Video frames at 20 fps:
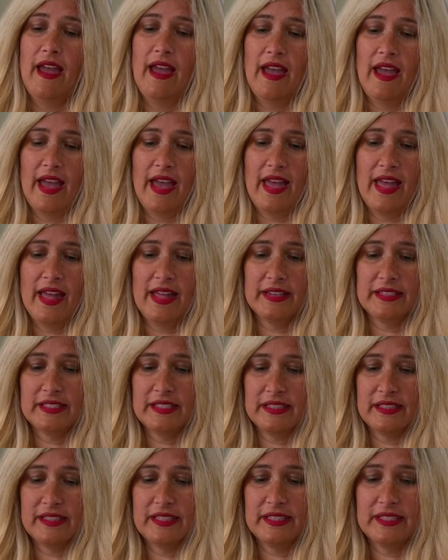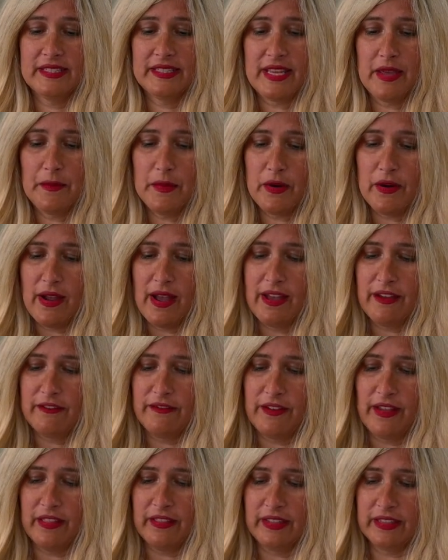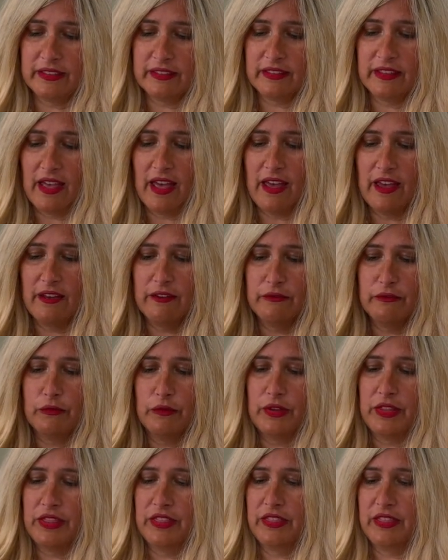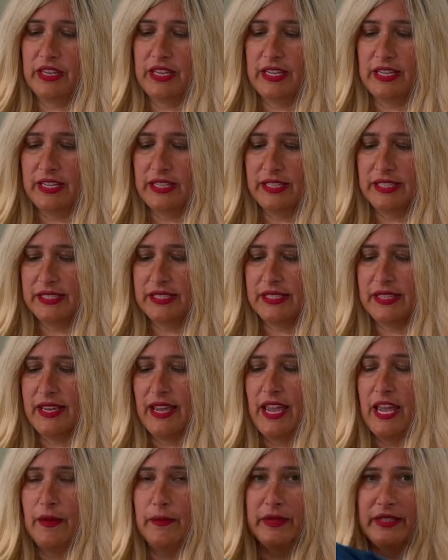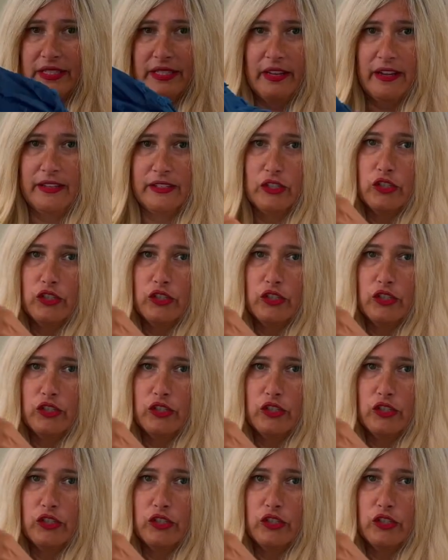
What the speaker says: And this summer I fell in love with these Amazon